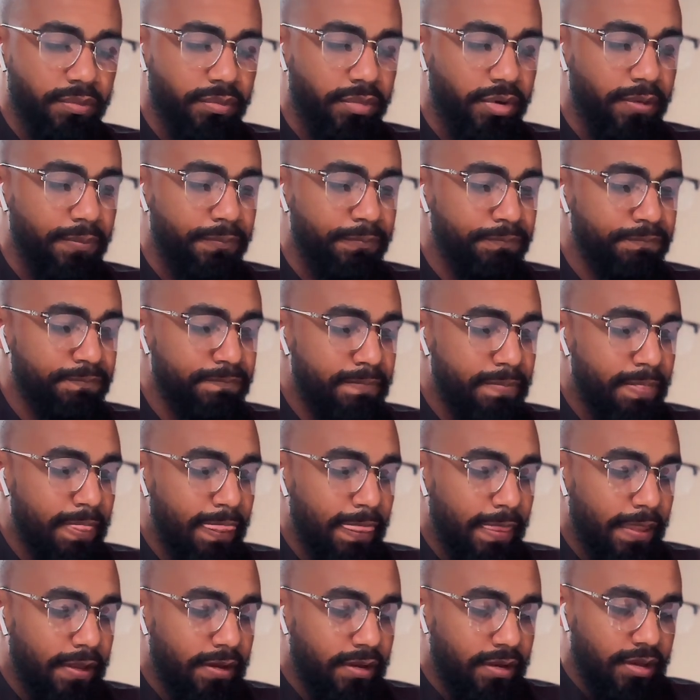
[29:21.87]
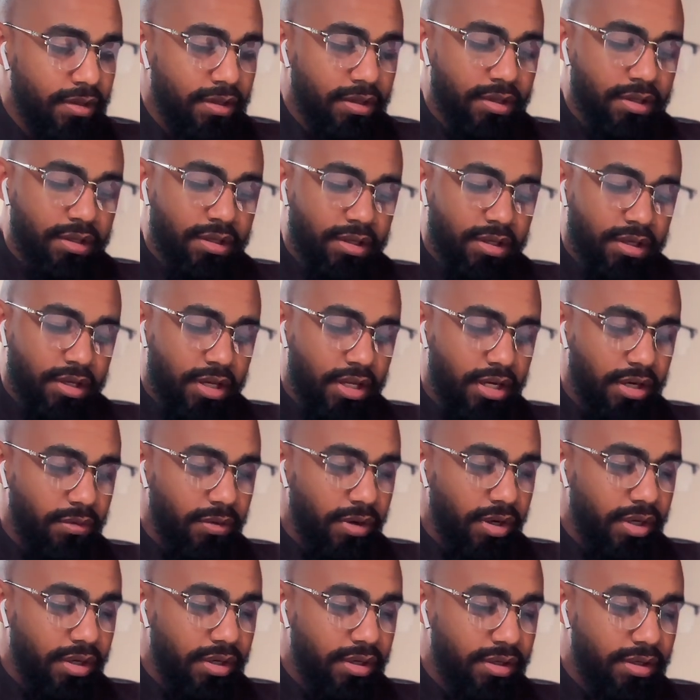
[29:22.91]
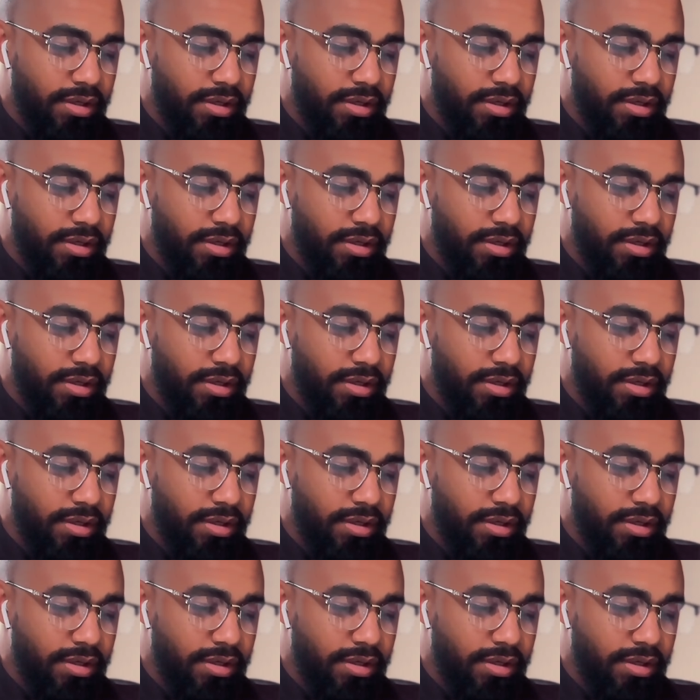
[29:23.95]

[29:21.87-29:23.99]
But anyway,